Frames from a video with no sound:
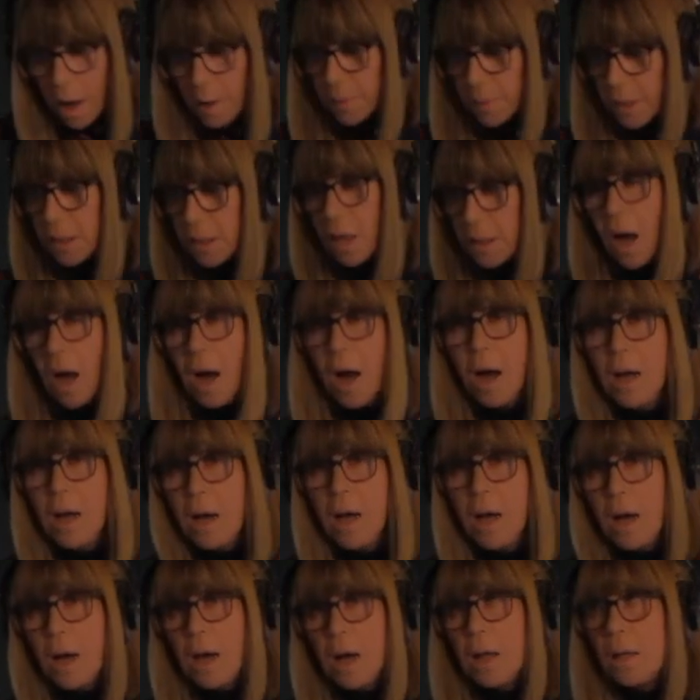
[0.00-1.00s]
I mean, uh,
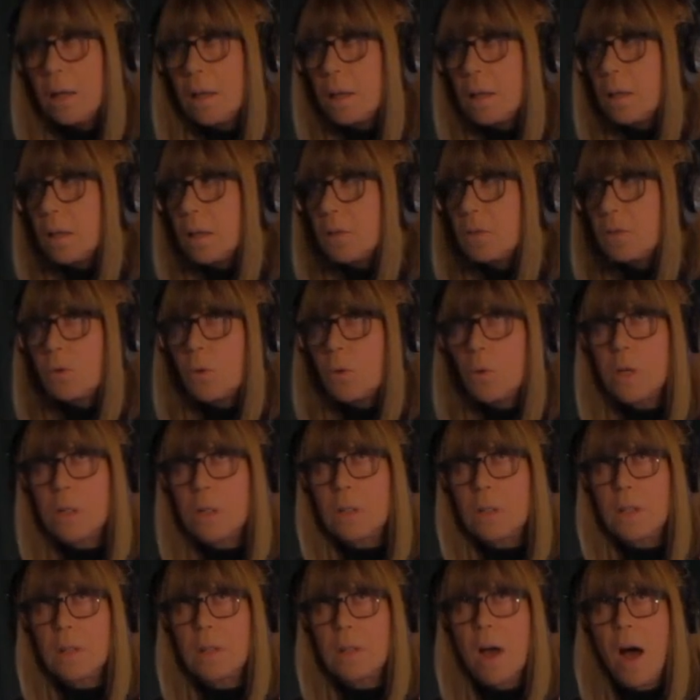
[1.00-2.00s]
uh,
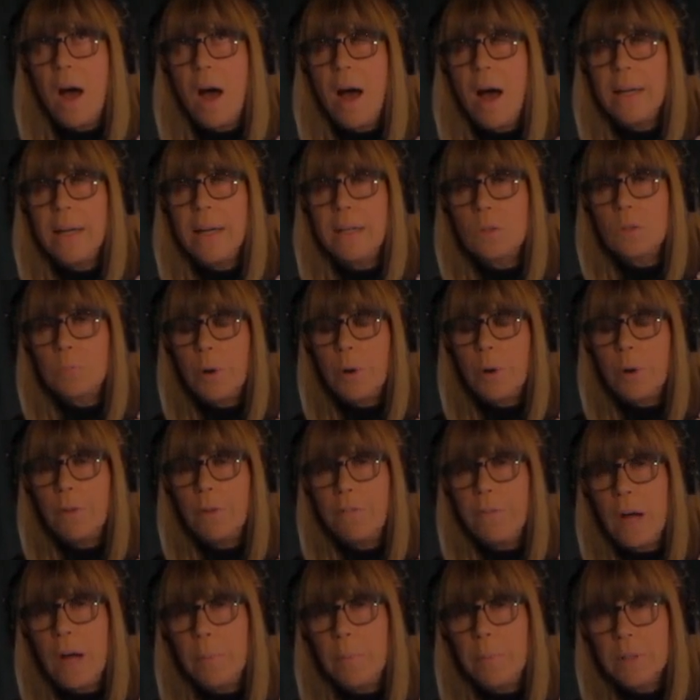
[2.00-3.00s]
historically, the highest
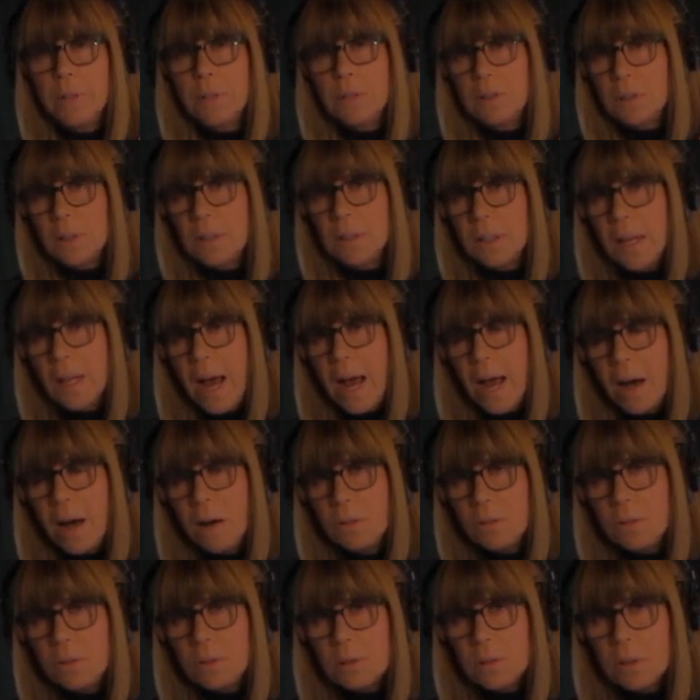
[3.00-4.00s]
profile person in the
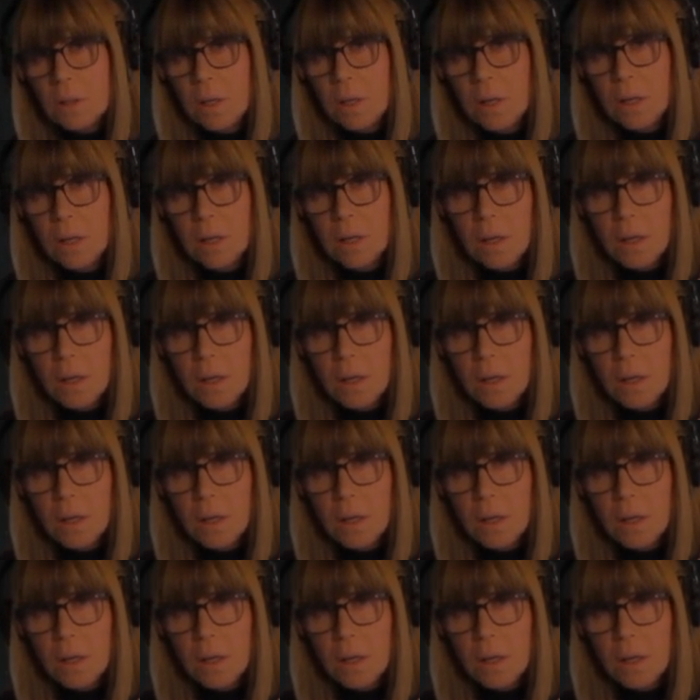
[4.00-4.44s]
House